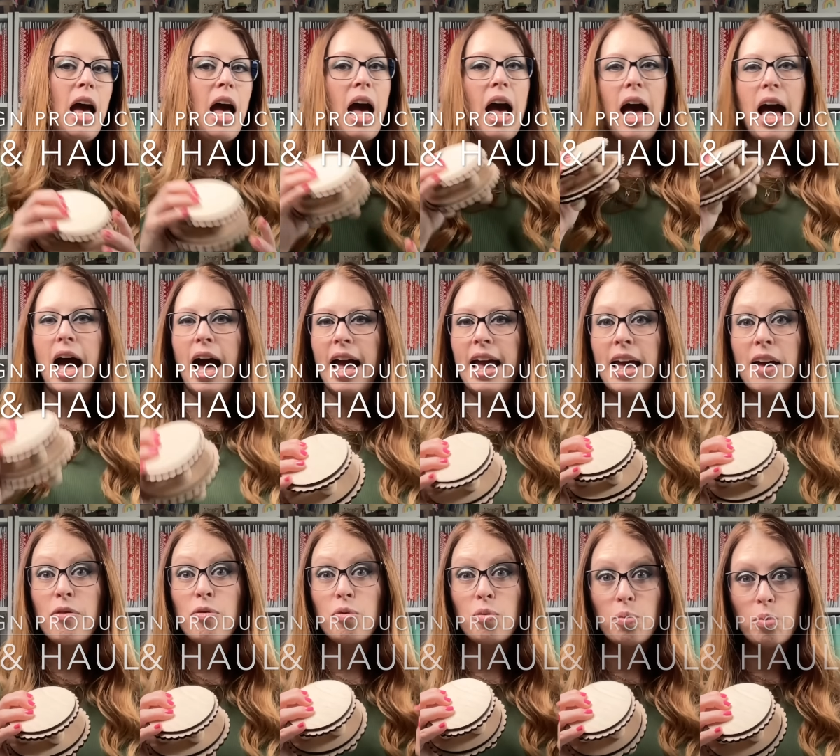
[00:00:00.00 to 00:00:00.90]
I
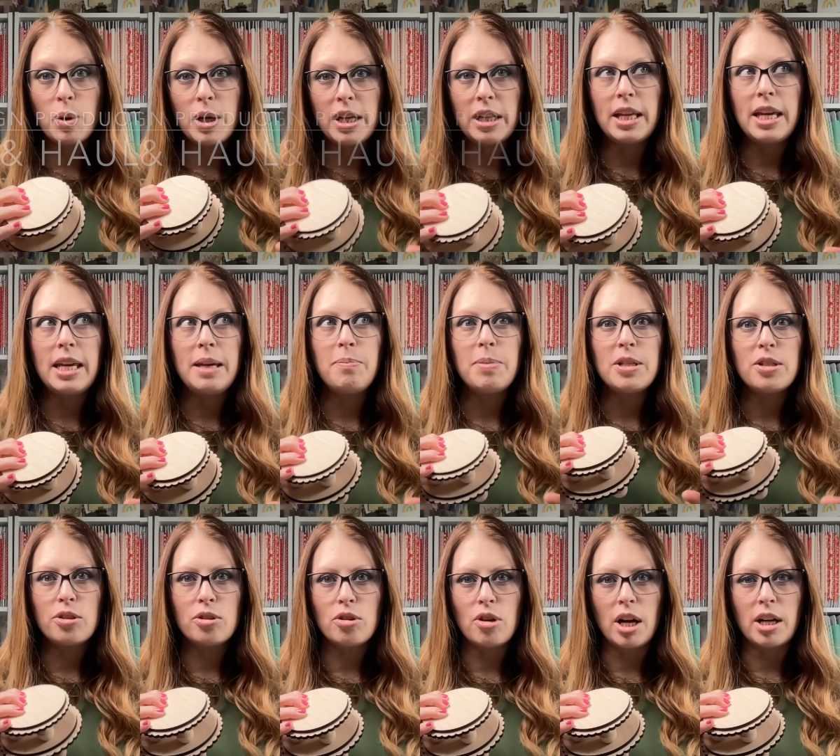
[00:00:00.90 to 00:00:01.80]
have really been
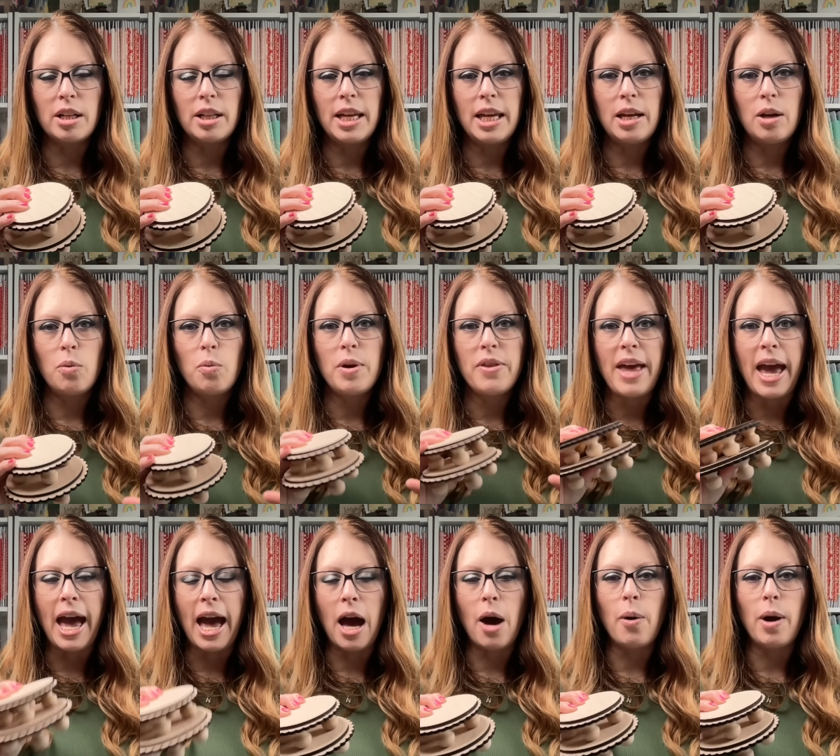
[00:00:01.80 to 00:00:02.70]
struggling with
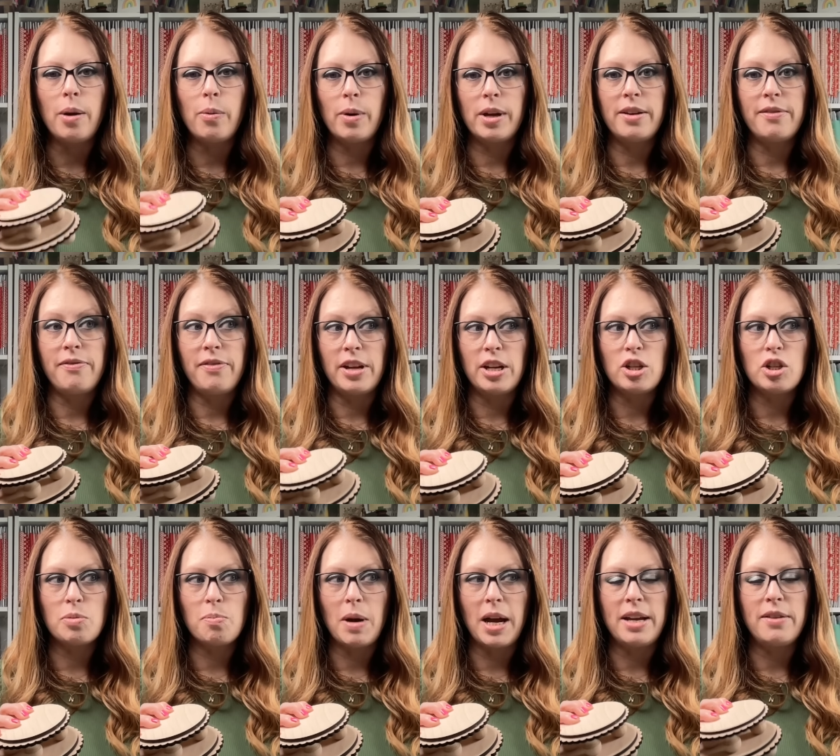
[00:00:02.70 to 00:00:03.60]
how I want to finish
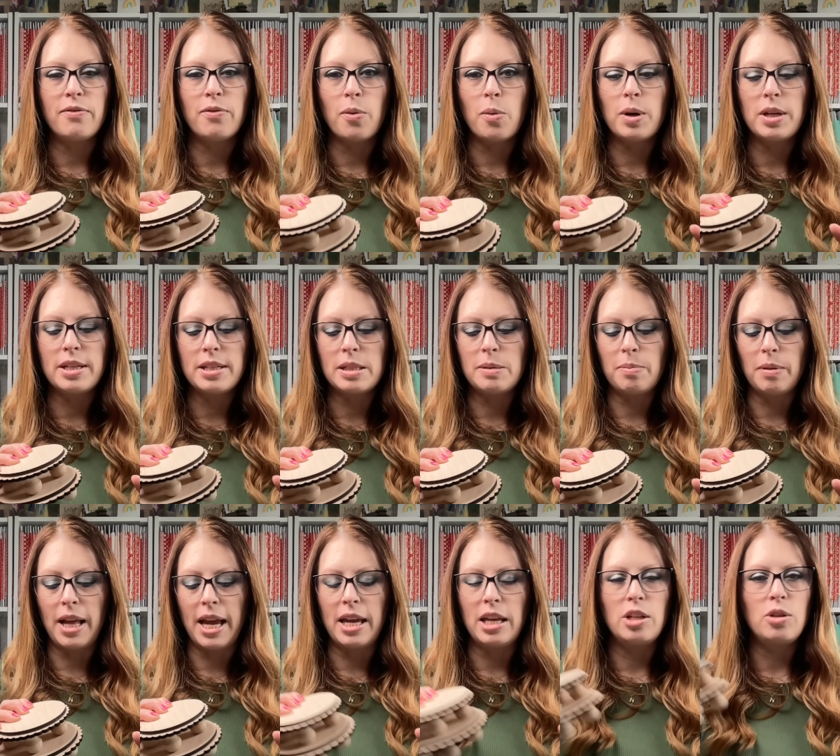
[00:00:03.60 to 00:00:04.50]
mine for
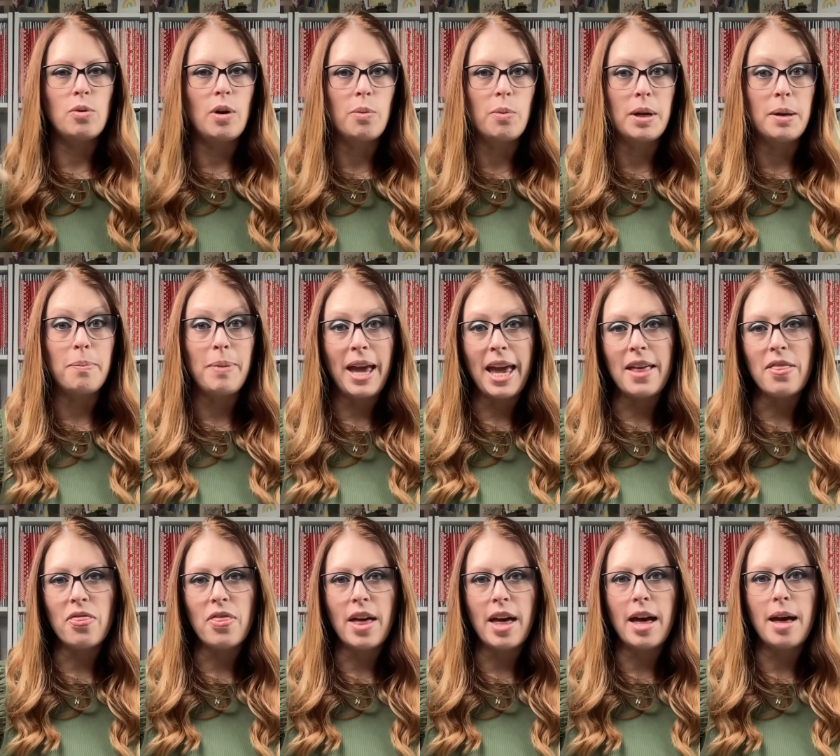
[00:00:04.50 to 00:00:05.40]
display. Do I want to paint
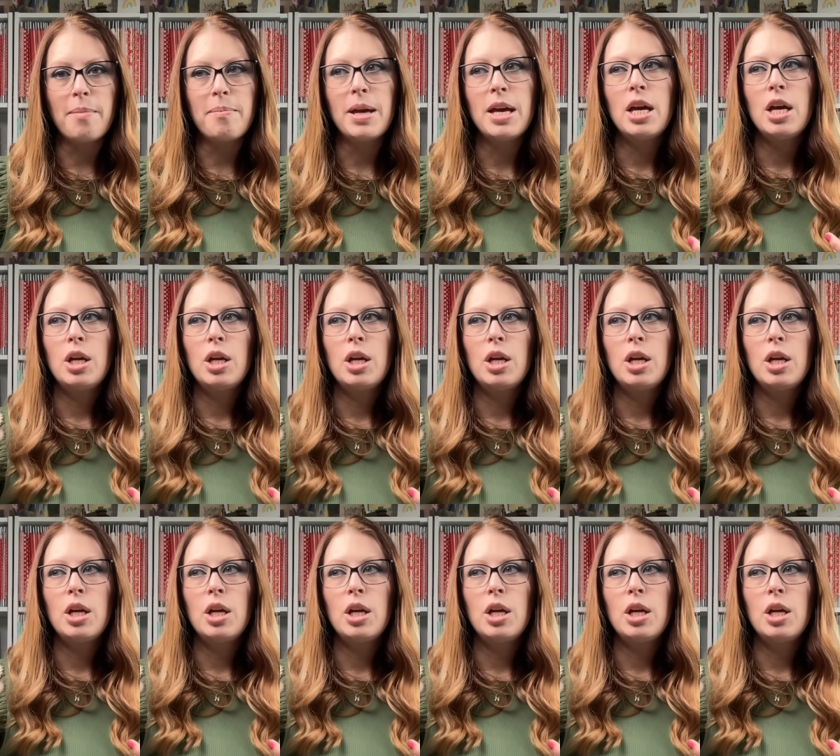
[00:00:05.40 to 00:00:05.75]
them?